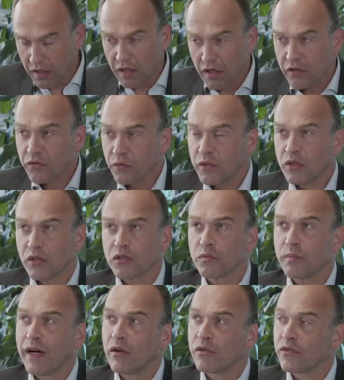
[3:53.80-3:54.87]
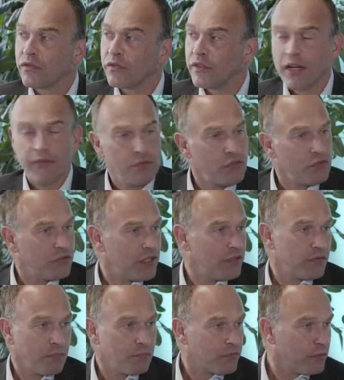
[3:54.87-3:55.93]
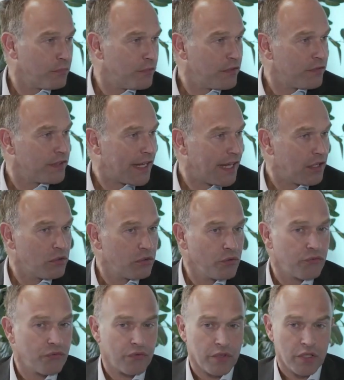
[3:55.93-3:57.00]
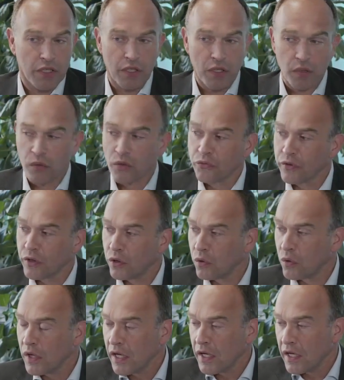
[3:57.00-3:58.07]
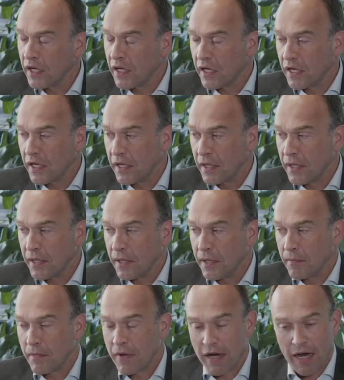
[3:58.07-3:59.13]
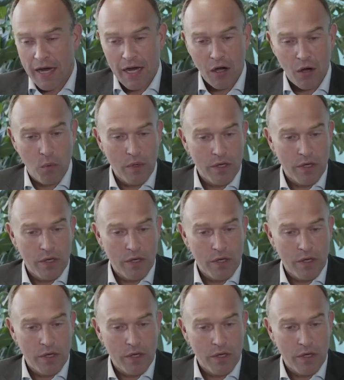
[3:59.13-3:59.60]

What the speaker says: So we talked about diversity from different angles, also how we